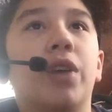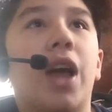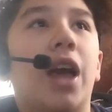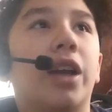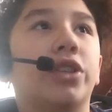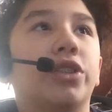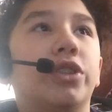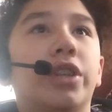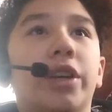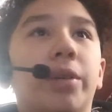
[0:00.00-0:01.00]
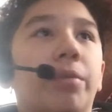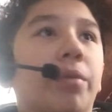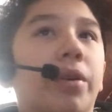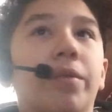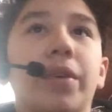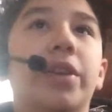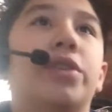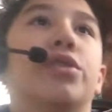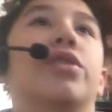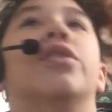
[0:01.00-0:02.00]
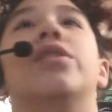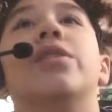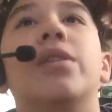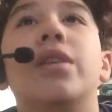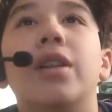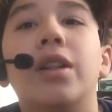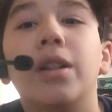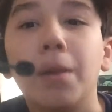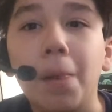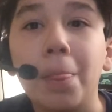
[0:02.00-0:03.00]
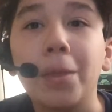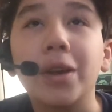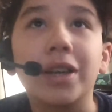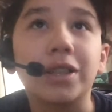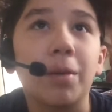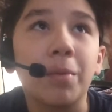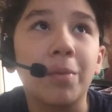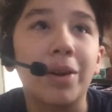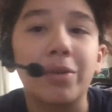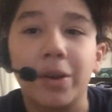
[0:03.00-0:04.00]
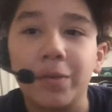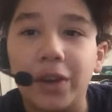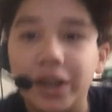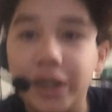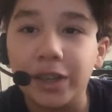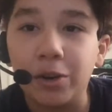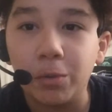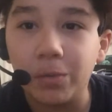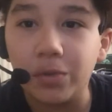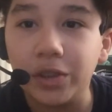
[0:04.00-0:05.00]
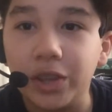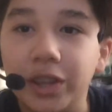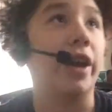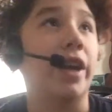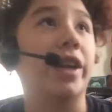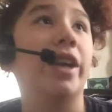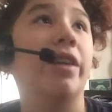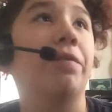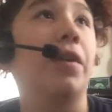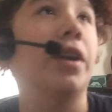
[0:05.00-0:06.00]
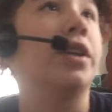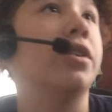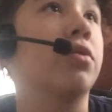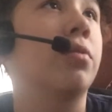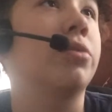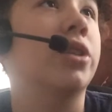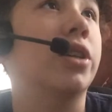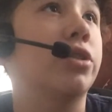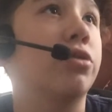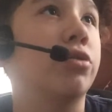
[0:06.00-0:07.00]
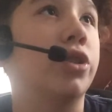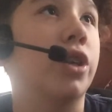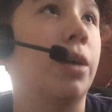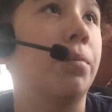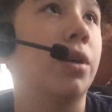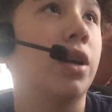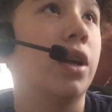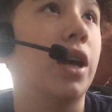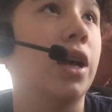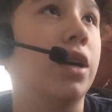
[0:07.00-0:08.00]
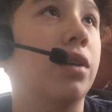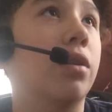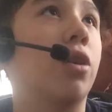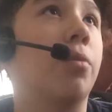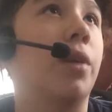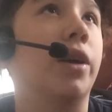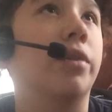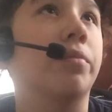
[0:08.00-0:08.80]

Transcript: action, and adventure? You guys, I'll be back when I find it. Hopefully, I can't find it, so I'm just gonna search it up. At, eh, oh my.